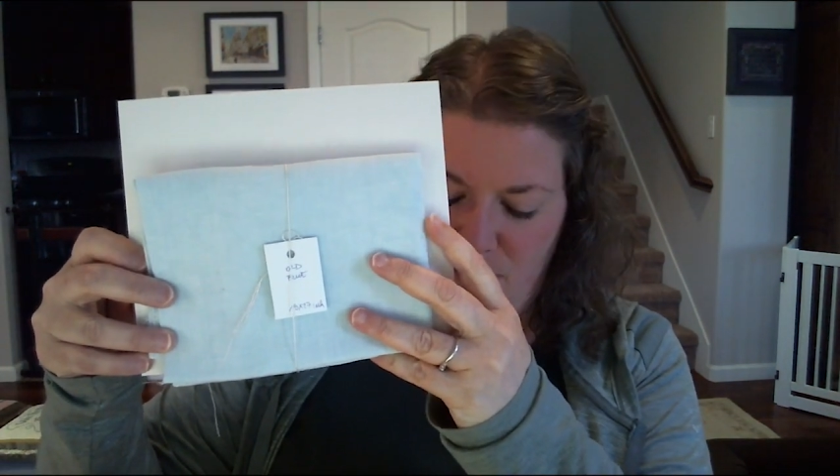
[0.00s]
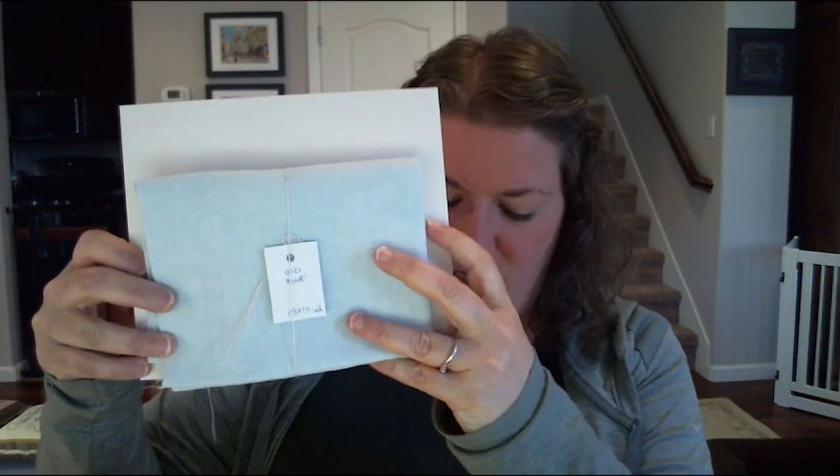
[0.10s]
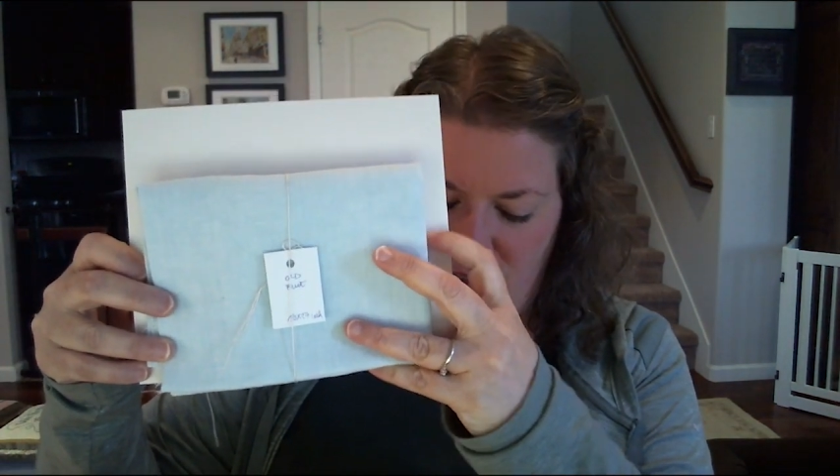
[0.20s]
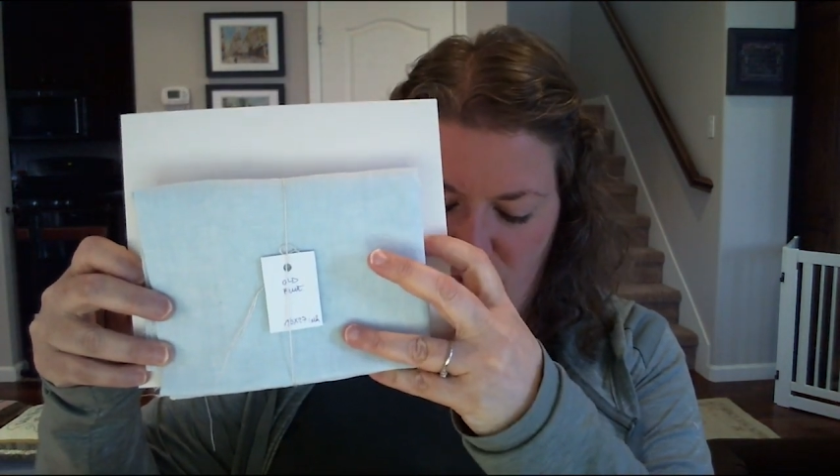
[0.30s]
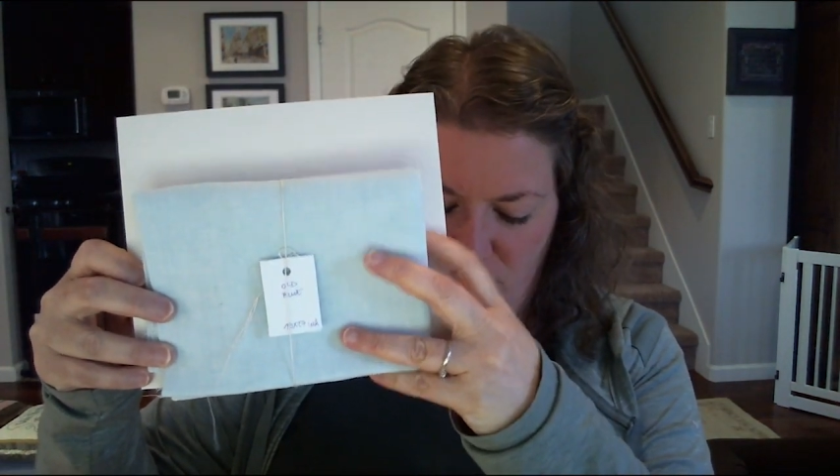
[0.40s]

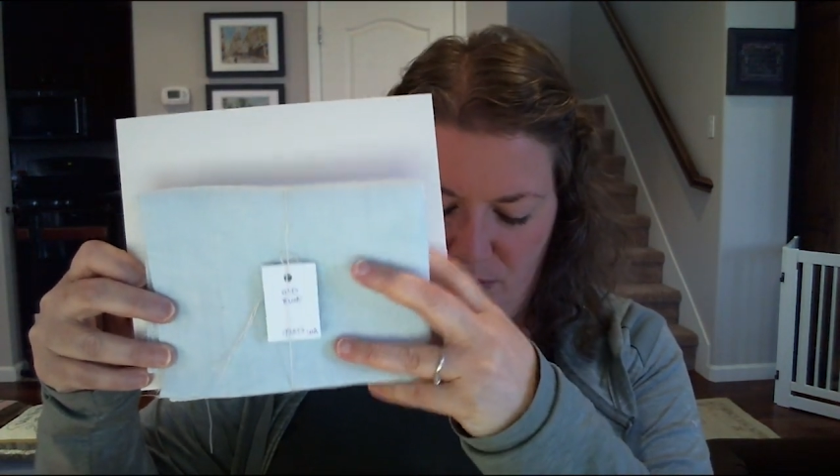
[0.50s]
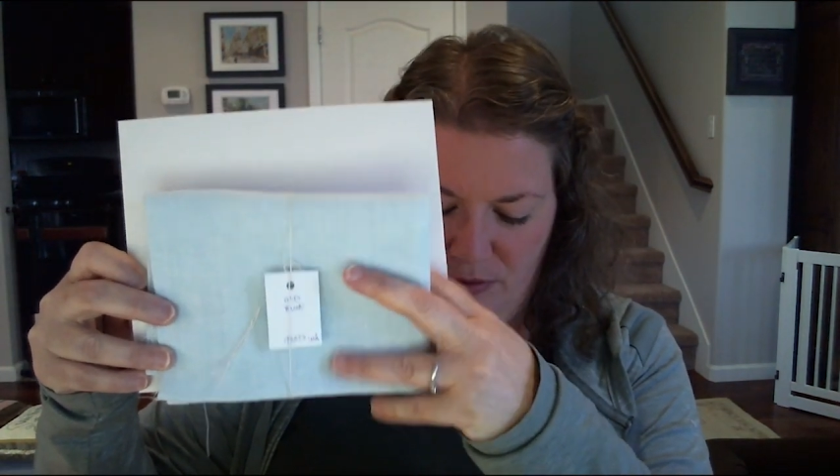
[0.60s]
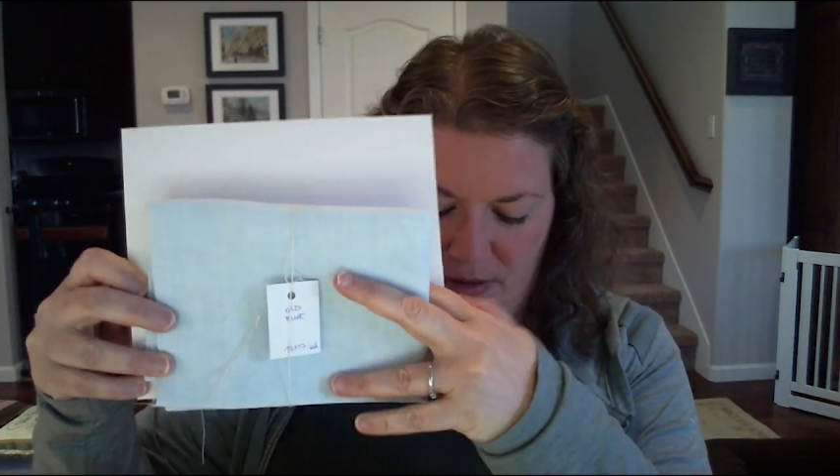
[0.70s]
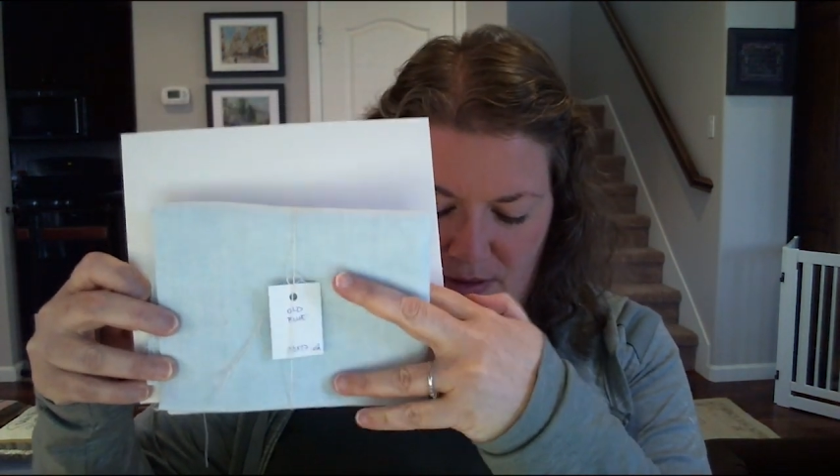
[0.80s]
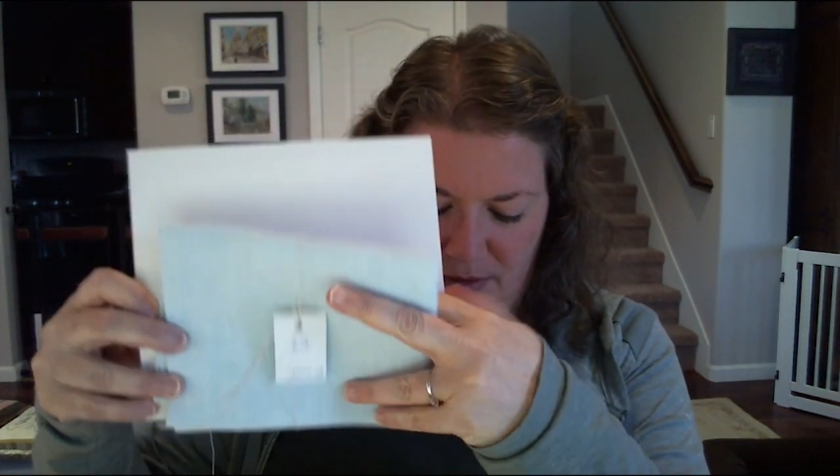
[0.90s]
pale blue
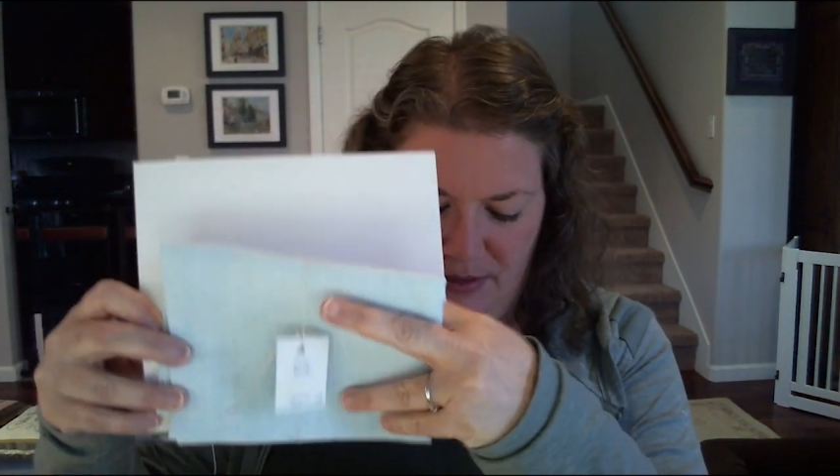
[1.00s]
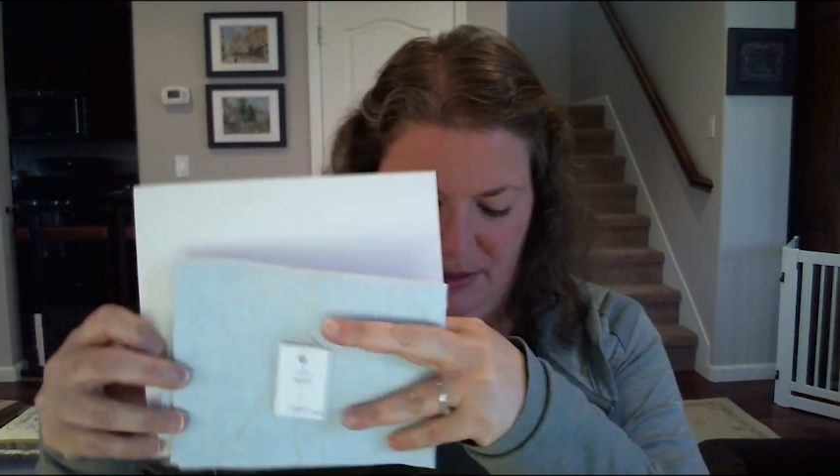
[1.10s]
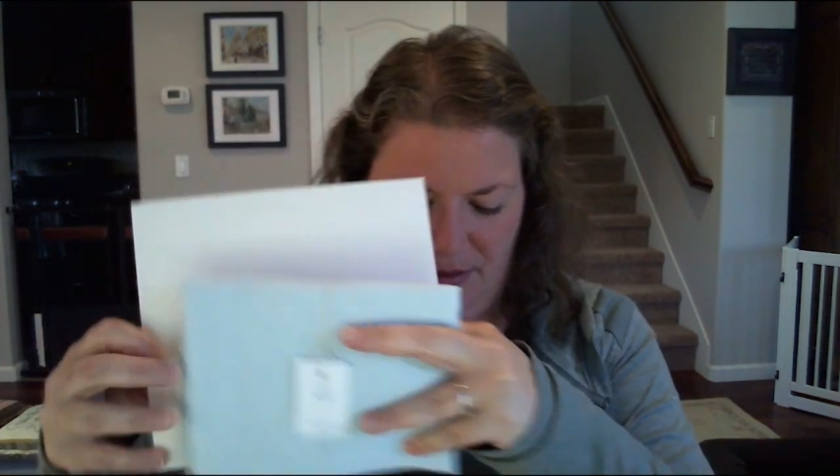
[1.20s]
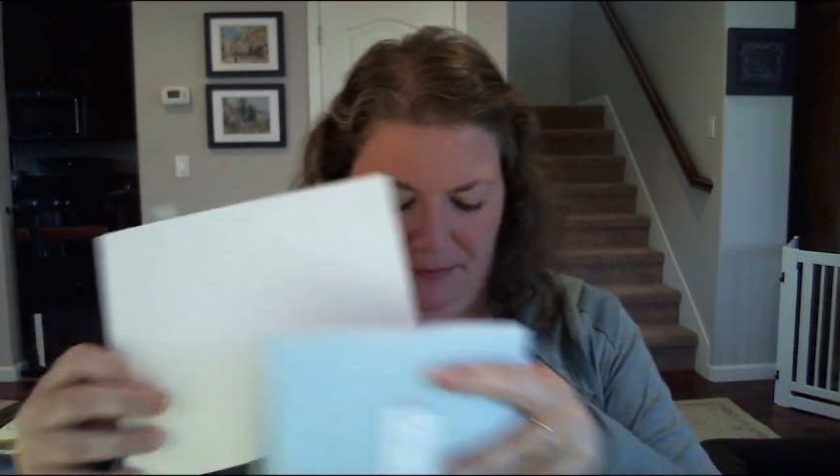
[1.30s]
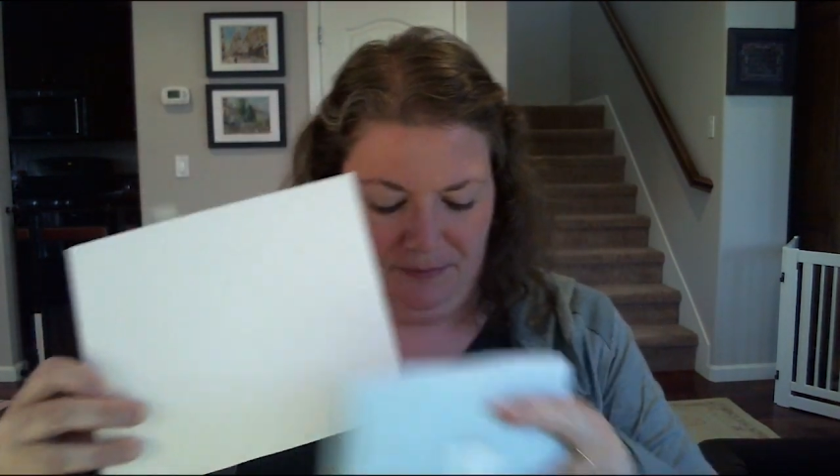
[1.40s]
color here.